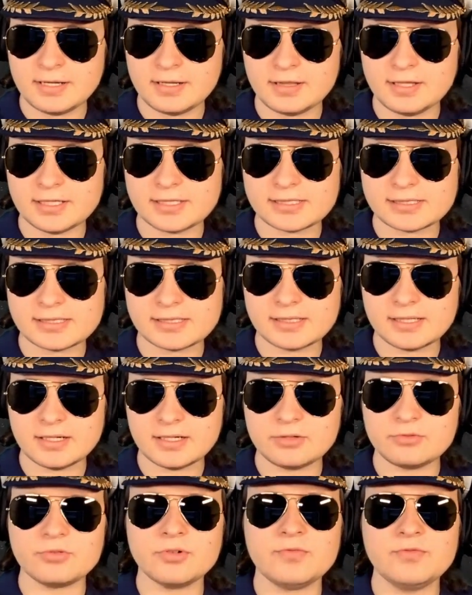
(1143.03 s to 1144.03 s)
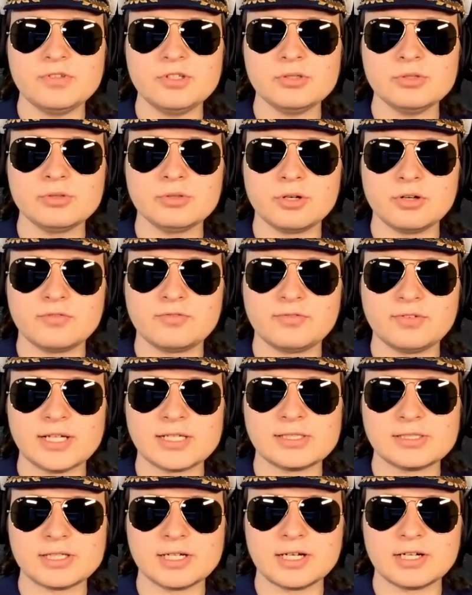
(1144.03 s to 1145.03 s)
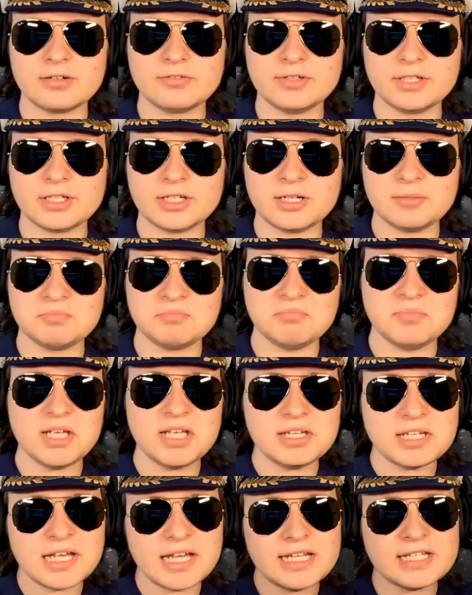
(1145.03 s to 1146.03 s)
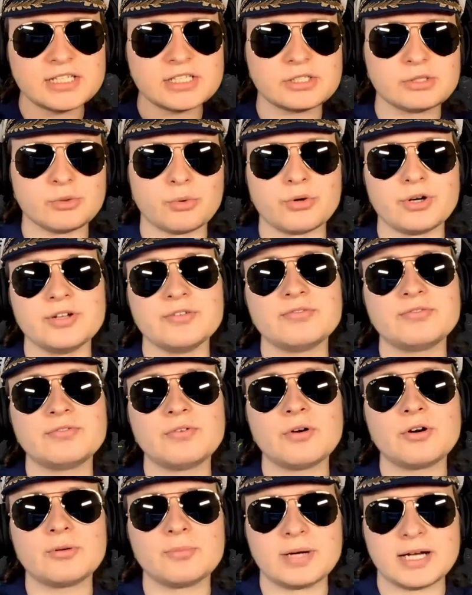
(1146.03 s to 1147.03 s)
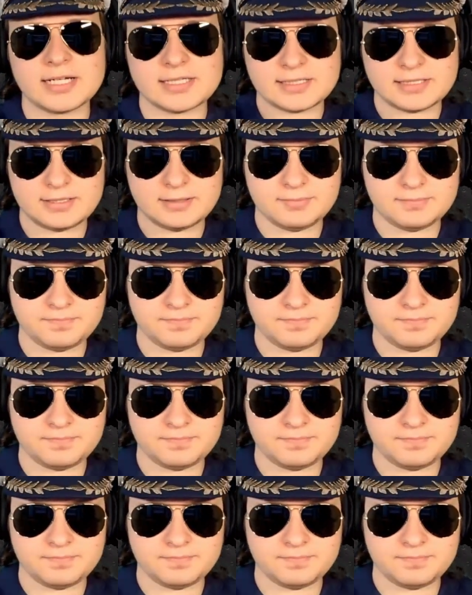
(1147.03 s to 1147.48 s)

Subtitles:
this review of Flight to Hara Vera in a story format.